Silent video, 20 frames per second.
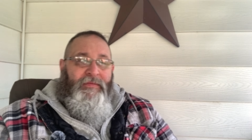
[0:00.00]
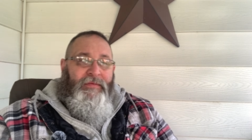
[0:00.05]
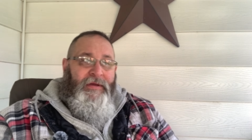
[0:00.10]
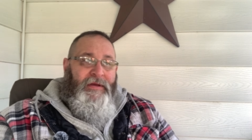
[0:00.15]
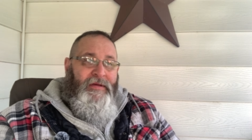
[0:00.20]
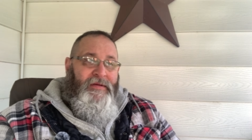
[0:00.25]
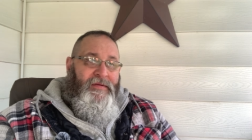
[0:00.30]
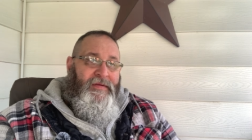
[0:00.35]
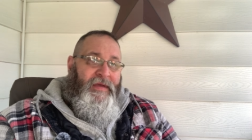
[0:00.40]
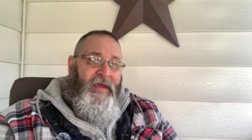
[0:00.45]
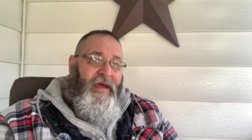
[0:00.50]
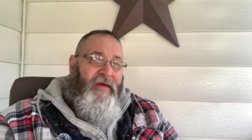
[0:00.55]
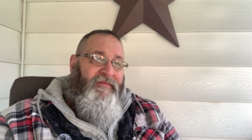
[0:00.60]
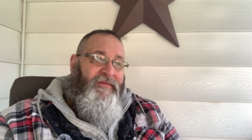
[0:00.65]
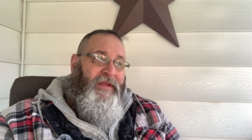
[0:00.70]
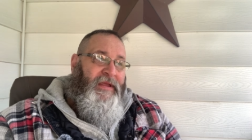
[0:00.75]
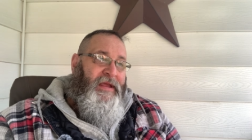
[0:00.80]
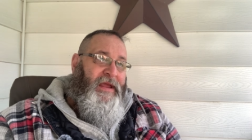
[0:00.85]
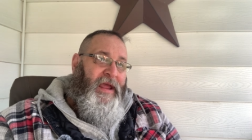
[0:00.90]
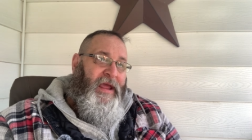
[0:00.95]
because the
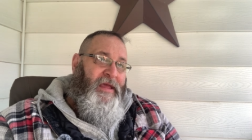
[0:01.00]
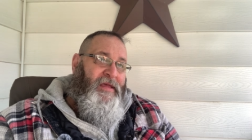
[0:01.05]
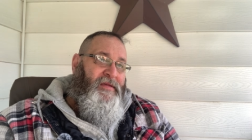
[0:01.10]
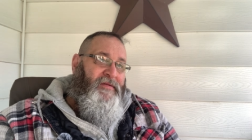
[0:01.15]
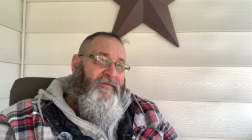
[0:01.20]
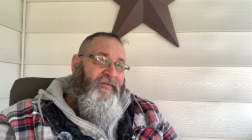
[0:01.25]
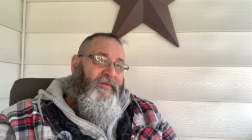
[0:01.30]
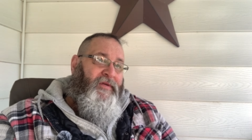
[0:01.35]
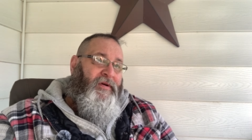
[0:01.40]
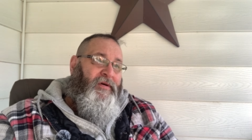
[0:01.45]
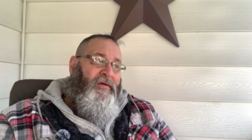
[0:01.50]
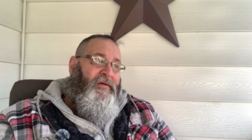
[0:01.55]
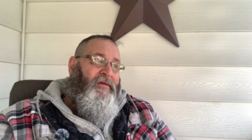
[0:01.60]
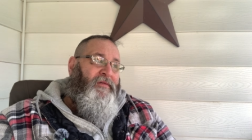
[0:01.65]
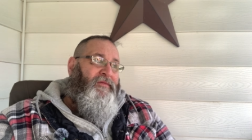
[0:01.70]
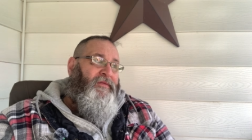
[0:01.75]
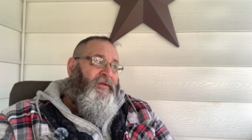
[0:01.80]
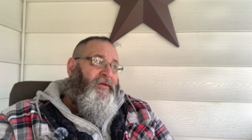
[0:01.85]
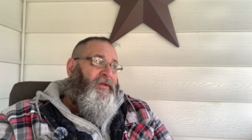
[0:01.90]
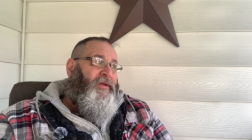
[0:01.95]
FDA is
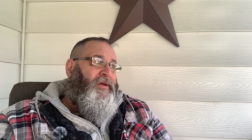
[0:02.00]
involved,